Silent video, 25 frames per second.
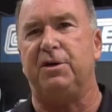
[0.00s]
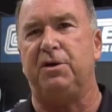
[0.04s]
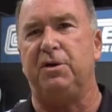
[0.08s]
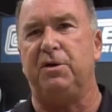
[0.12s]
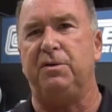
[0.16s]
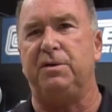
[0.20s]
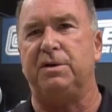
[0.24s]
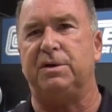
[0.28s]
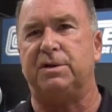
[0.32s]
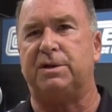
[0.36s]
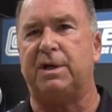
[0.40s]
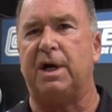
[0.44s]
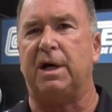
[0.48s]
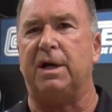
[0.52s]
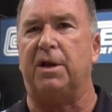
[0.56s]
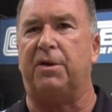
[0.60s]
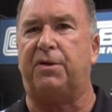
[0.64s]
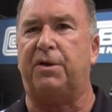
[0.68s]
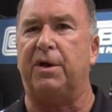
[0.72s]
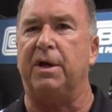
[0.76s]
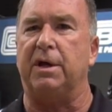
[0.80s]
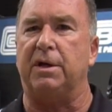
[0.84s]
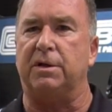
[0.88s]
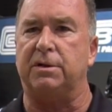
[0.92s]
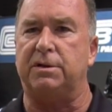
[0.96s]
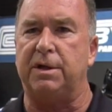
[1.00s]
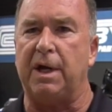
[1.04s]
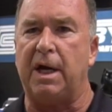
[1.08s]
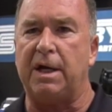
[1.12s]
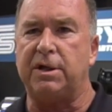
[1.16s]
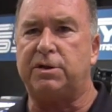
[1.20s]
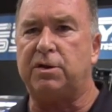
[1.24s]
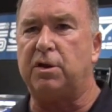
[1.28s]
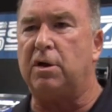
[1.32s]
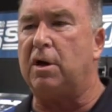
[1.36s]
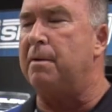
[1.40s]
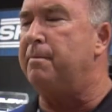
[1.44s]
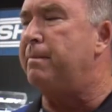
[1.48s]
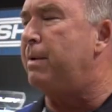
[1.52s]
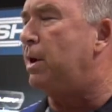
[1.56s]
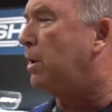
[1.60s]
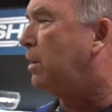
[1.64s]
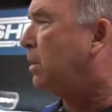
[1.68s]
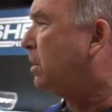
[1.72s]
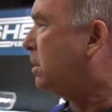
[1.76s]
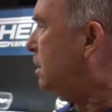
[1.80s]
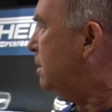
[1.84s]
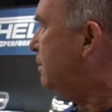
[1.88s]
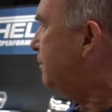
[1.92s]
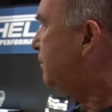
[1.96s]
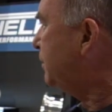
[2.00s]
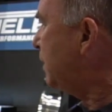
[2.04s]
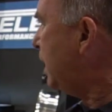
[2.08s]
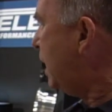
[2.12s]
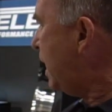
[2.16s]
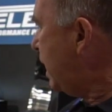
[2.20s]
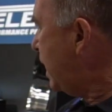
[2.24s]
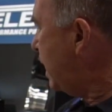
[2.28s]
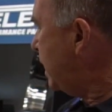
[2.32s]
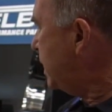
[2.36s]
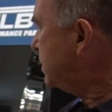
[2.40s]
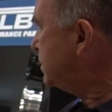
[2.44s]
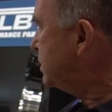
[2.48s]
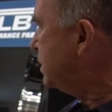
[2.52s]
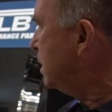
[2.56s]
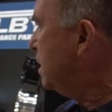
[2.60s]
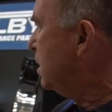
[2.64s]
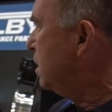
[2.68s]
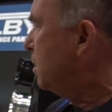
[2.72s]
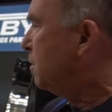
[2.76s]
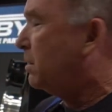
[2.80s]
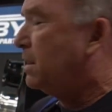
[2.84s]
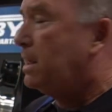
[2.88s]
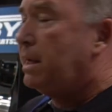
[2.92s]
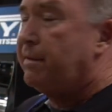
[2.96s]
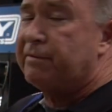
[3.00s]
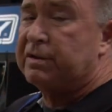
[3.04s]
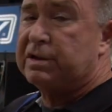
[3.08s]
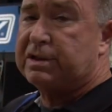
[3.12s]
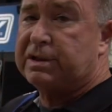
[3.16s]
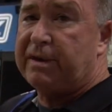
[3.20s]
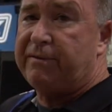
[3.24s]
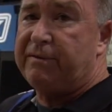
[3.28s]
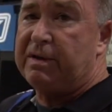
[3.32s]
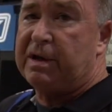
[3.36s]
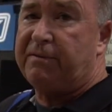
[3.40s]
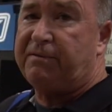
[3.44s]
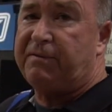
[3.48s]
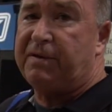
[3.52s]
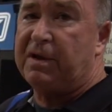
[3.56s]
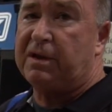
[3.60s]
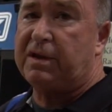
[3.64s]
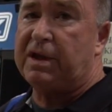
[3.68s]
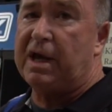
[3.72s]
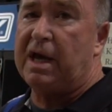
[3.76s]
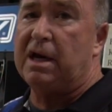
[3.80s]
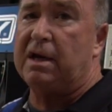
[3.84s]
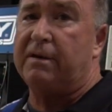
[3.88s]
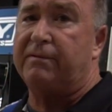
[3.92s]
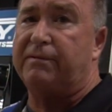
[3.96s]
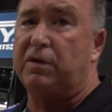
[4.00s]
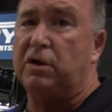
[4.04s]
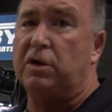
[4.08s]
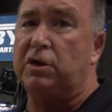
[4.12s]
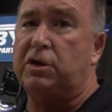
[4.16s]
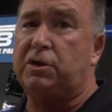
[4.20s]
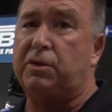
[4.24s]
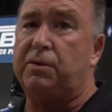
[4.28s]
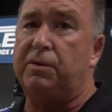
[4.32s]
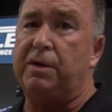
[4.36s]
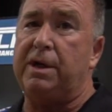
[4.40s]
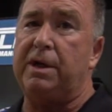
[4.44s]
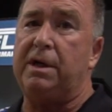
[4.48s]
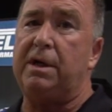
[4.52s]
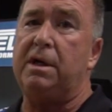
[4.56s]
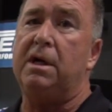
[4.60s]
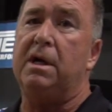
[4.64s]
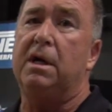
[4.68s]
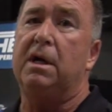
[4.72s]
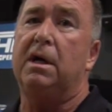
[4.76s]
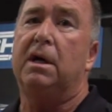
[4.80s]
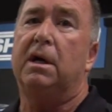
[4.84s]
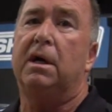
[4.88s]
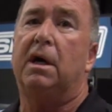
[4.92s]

to do these kind of things. Nice little American flags. We have a 75th anniversary